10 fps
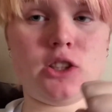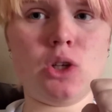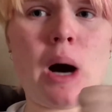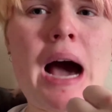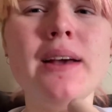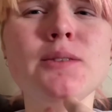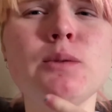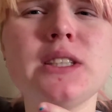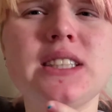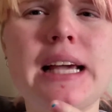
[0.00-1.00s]
So I
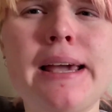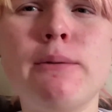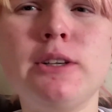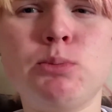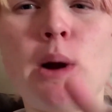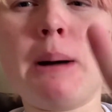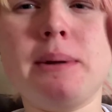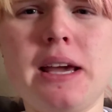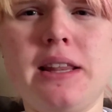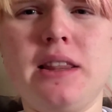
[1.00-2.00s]
would say it was probably
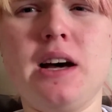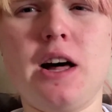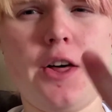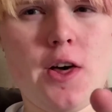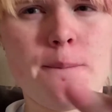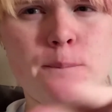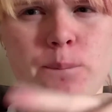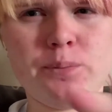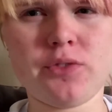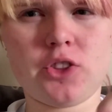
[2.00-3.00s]
in the
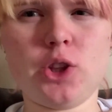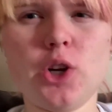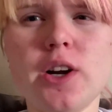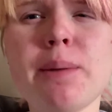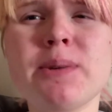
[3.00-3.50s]
30%.